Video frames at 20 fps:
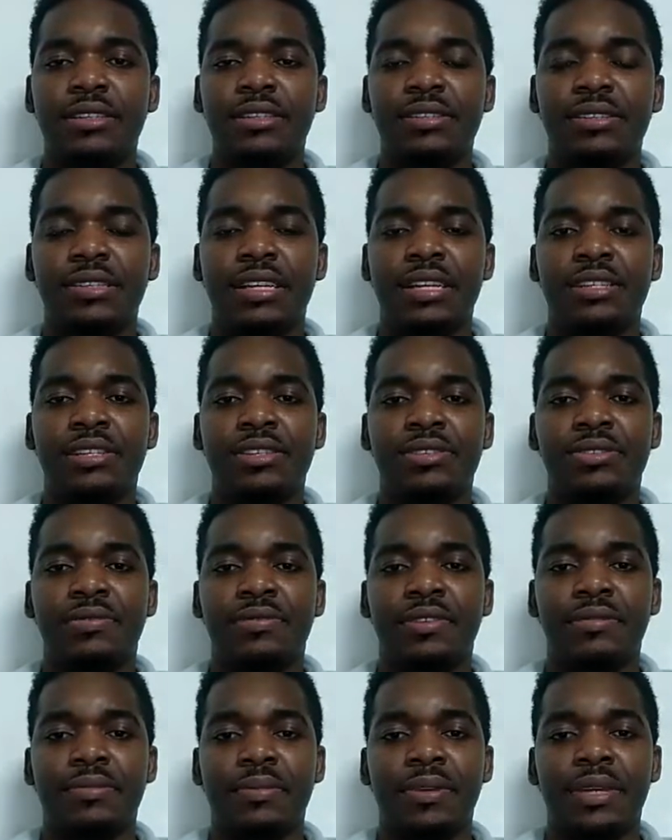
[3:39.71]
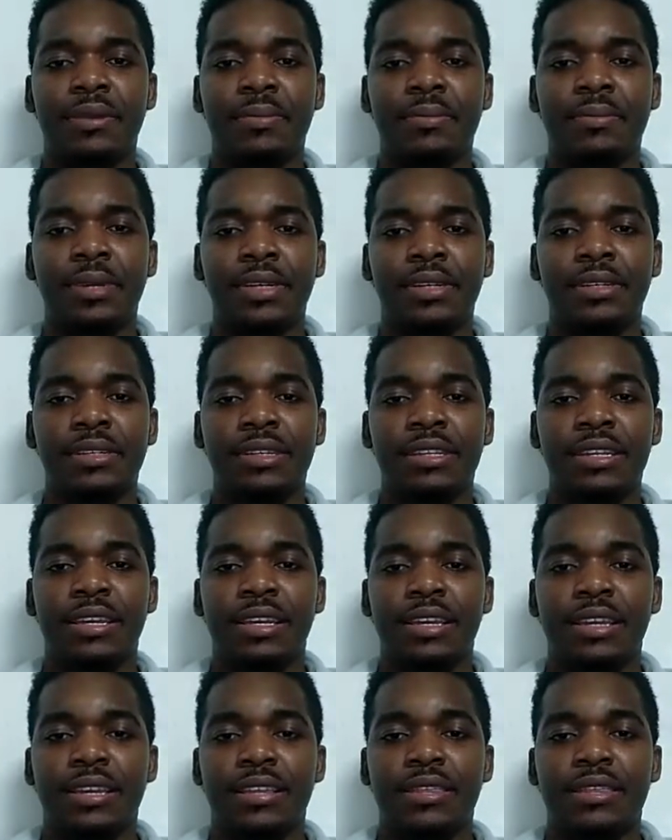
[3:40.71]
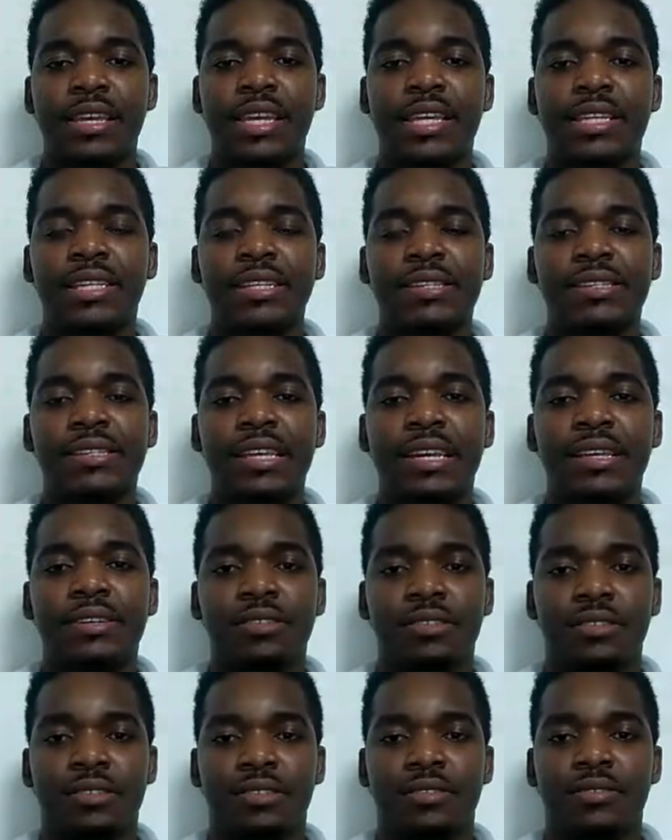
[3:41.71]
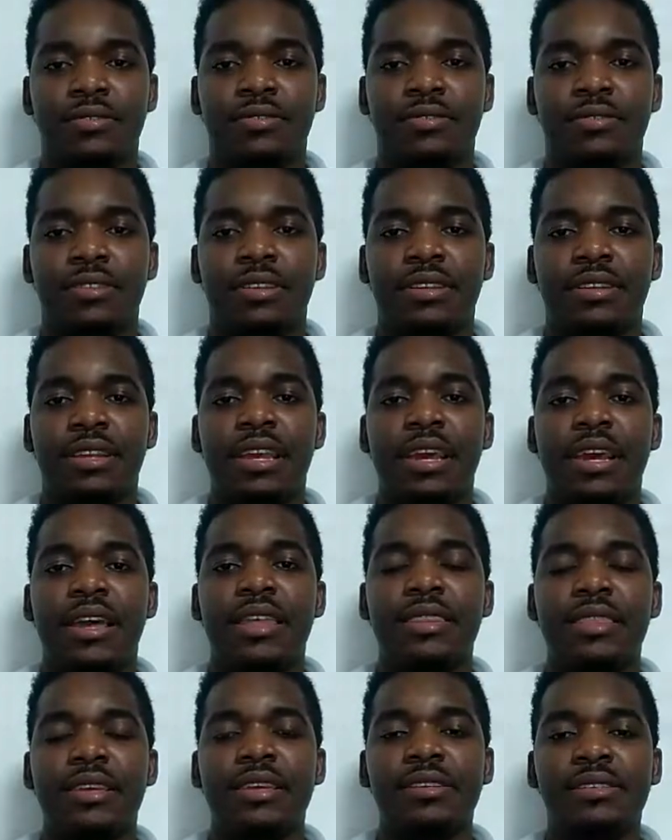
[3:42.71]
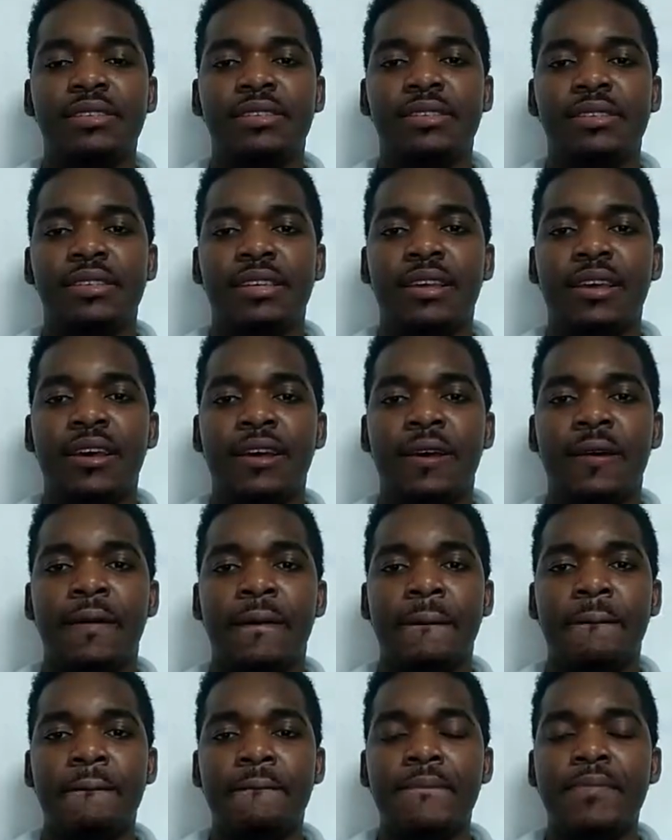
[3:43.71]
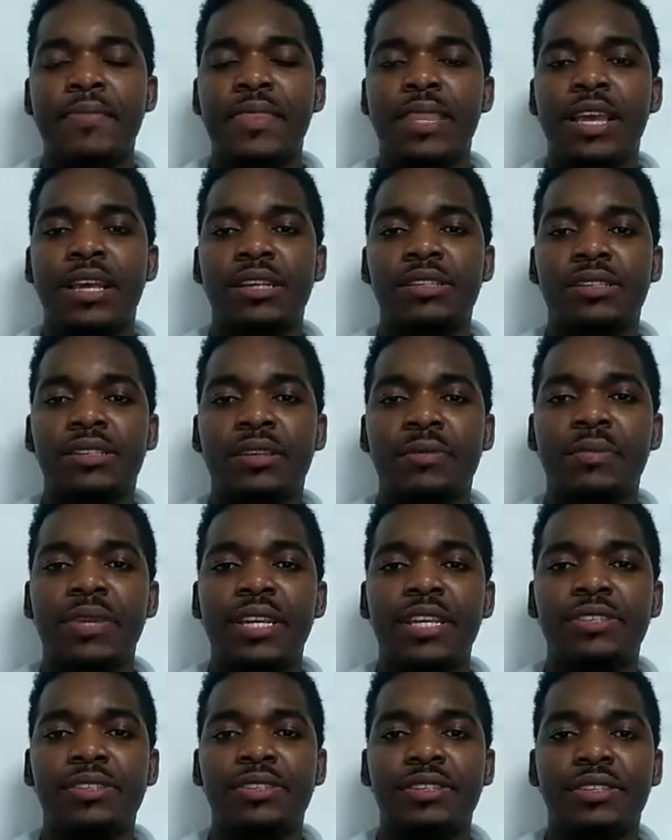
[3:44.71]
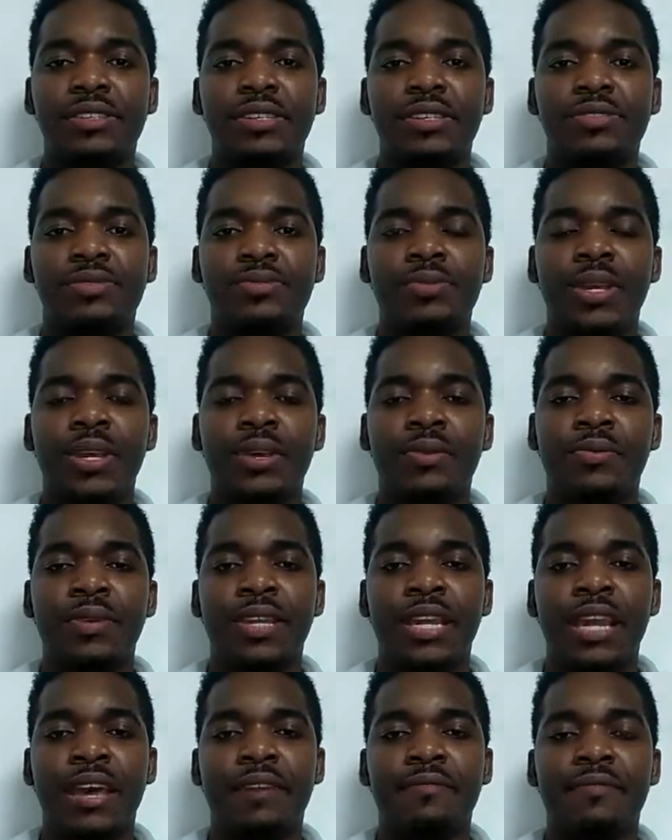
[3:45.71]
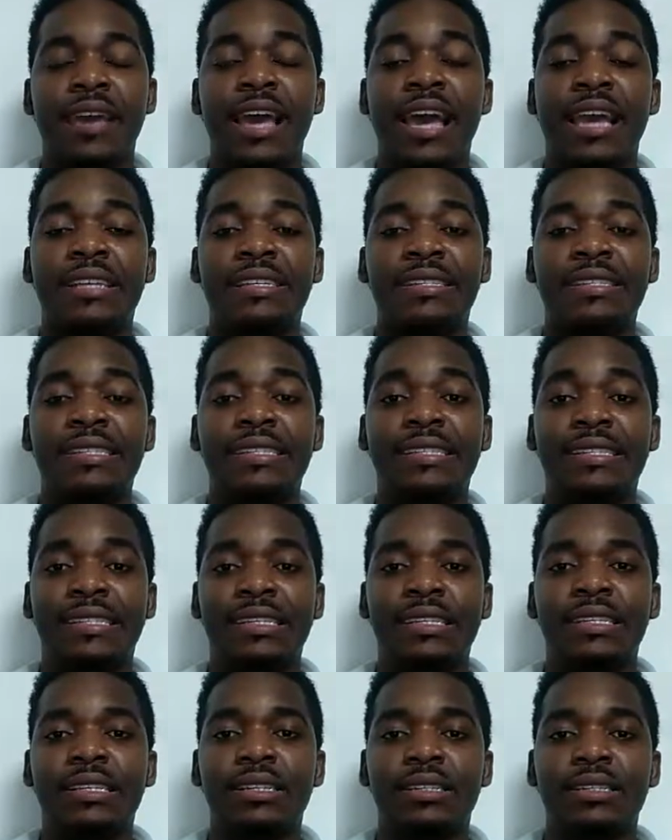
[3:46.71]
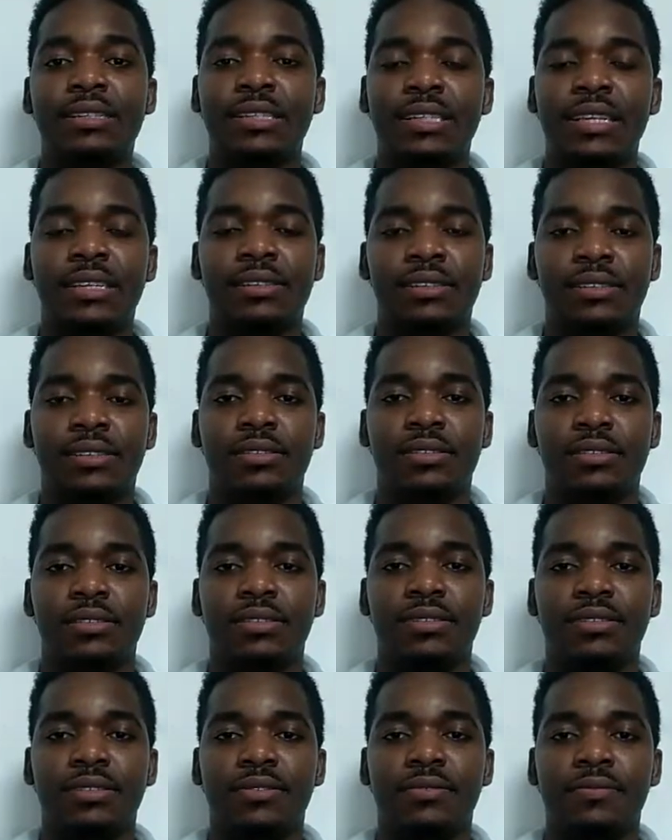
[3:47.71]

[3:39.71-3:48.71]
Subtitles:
stages of development. They descend, and there are some instances where we have undescended testes.